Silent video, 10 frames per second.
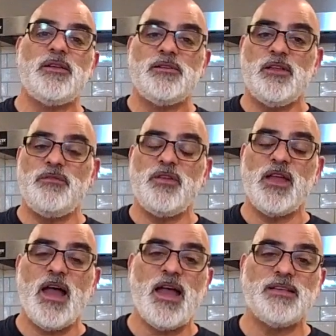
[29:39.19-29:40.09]
Love you
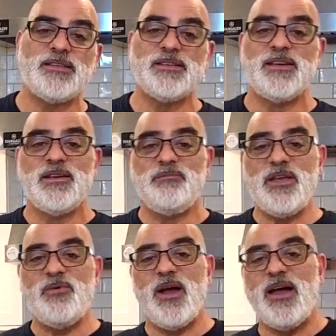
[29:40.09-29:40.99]
guys.
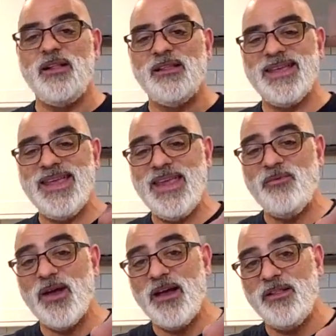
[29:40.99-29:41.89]
Be well. Eat
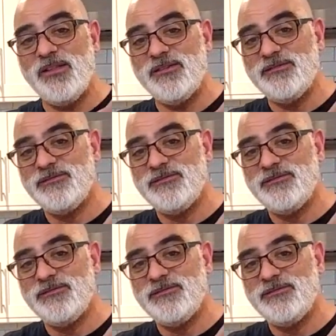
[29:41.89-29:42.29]
well.